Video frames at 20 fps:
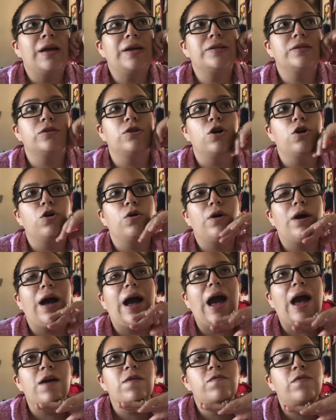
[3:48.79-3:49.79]
So
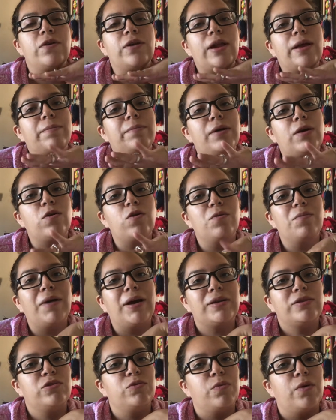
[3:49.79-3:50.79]
I felt like me going
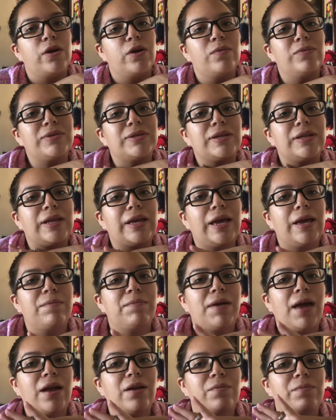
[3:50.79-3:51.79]
back to work was going to get
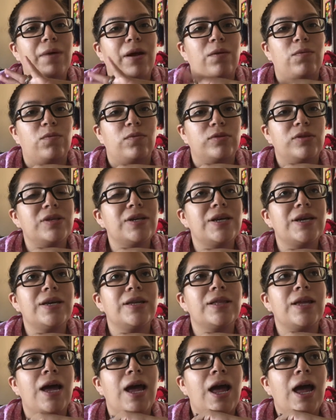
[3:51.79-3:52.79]
me out of my
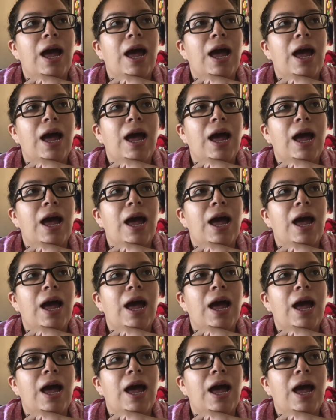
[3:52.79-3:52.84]
routine.